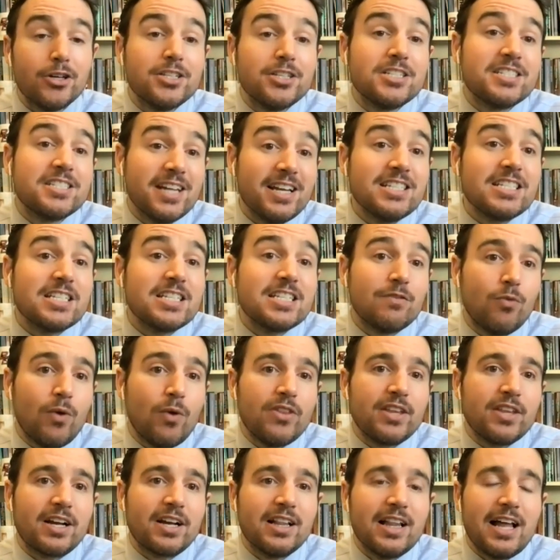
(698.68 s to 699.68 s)
sense of
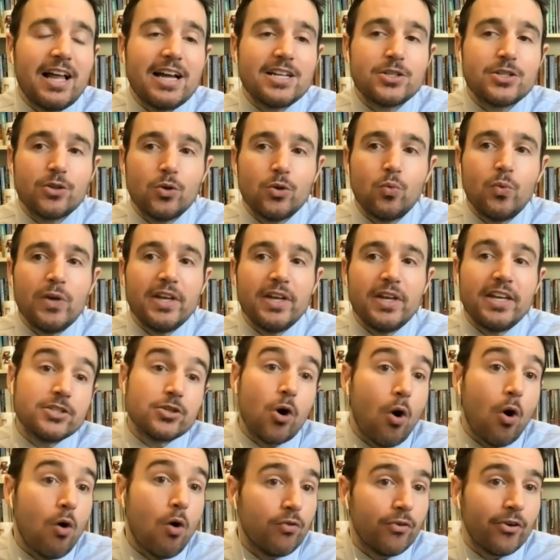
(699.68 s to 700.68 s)
when the class or the week
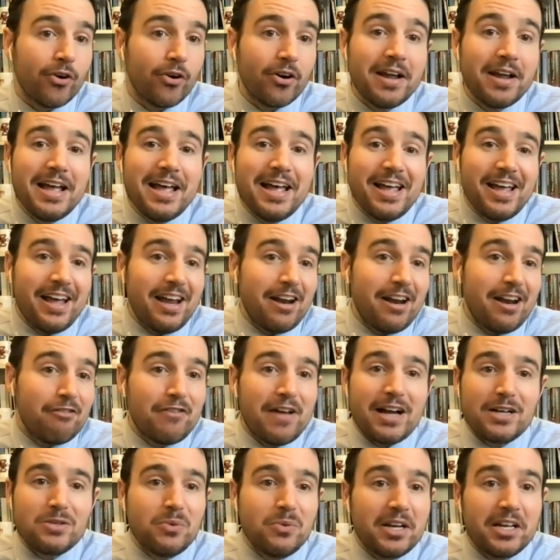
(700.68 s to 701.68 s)
is over. And in
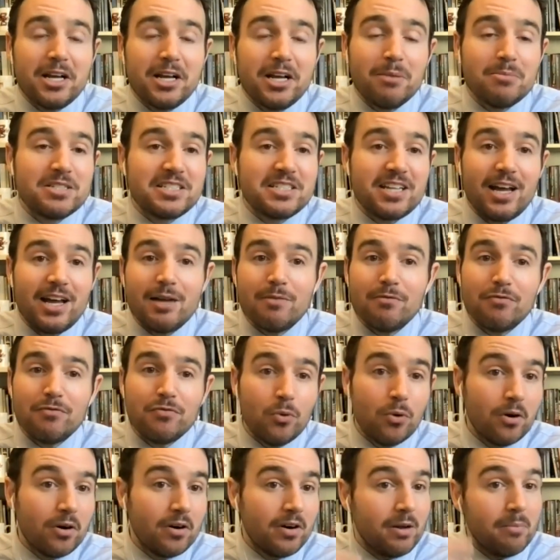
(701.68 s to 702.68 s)
fact, when it comes time
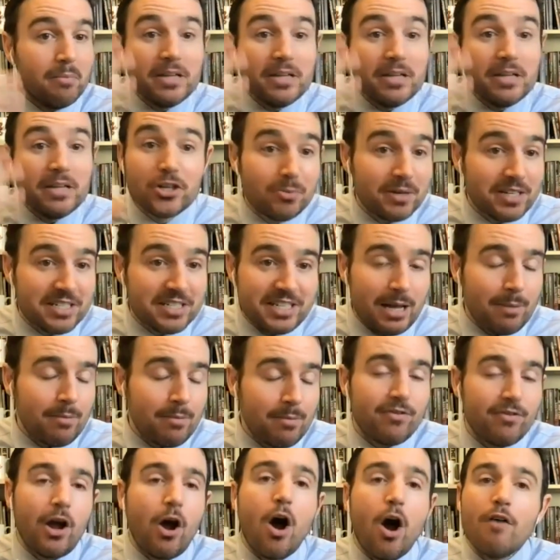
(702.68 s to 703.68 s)
for a midterm exam,
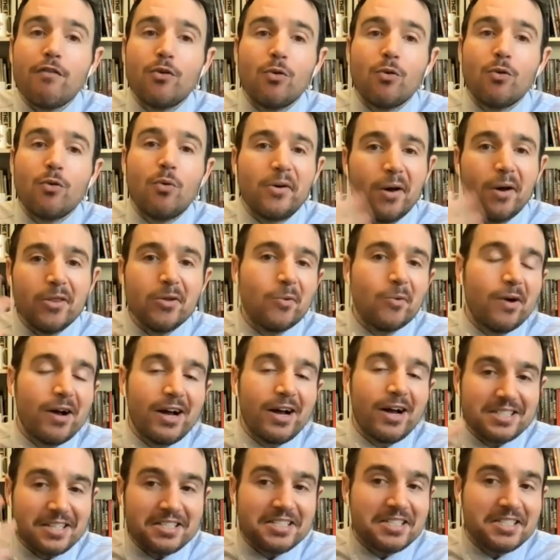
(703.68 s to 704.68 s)
if I offer one or
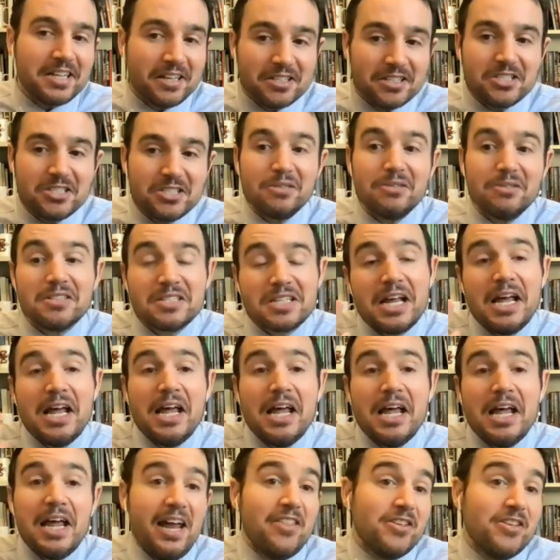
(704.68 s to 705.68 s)
otherwise, I'll say to students,
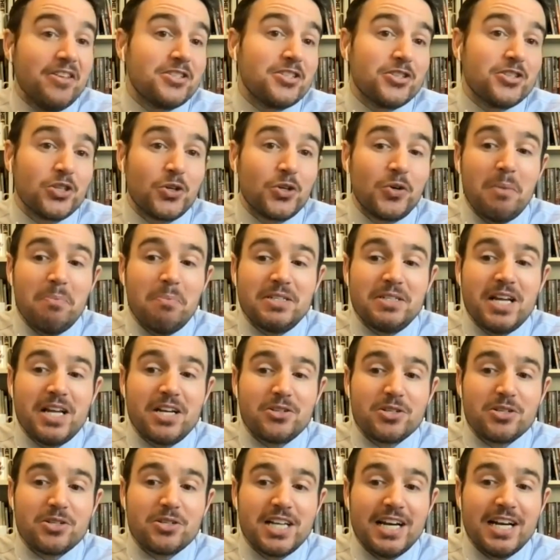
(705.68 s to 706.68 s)
hey, this is a great
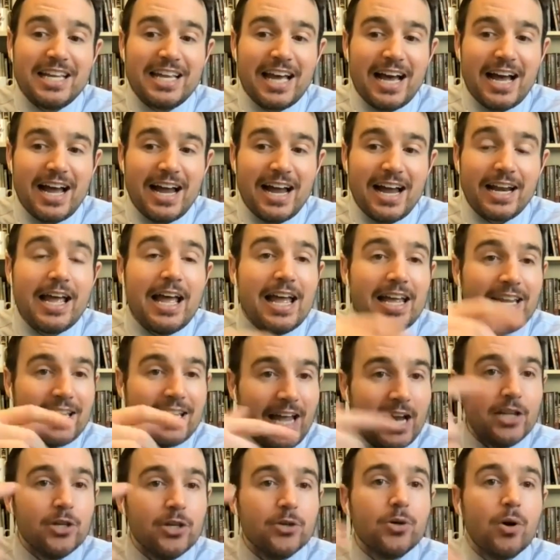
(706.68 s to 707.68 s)
potential study guide.
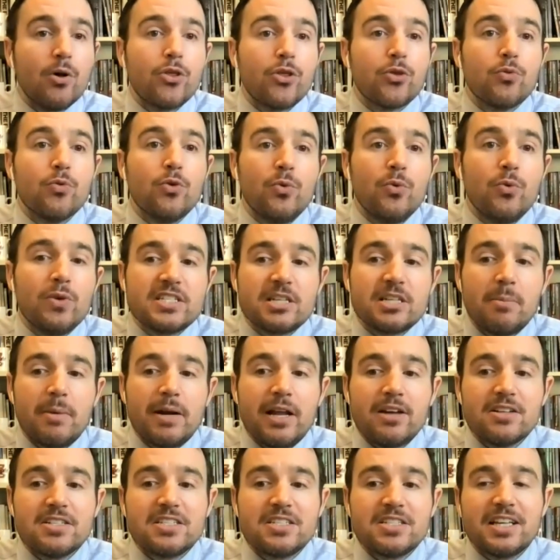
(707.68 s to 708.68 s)
Can you go through with someone
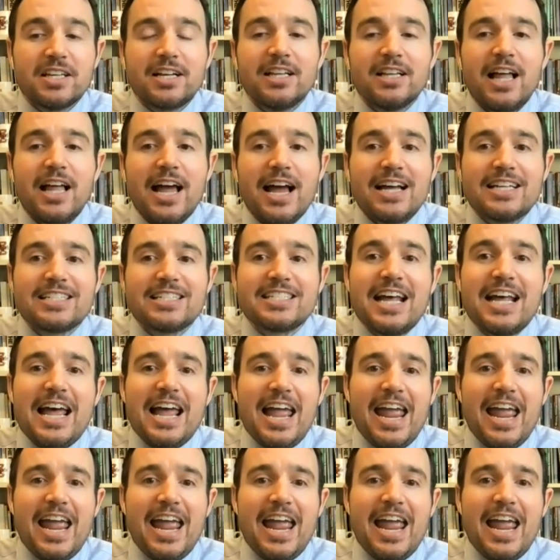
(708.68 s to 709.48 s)
else in the class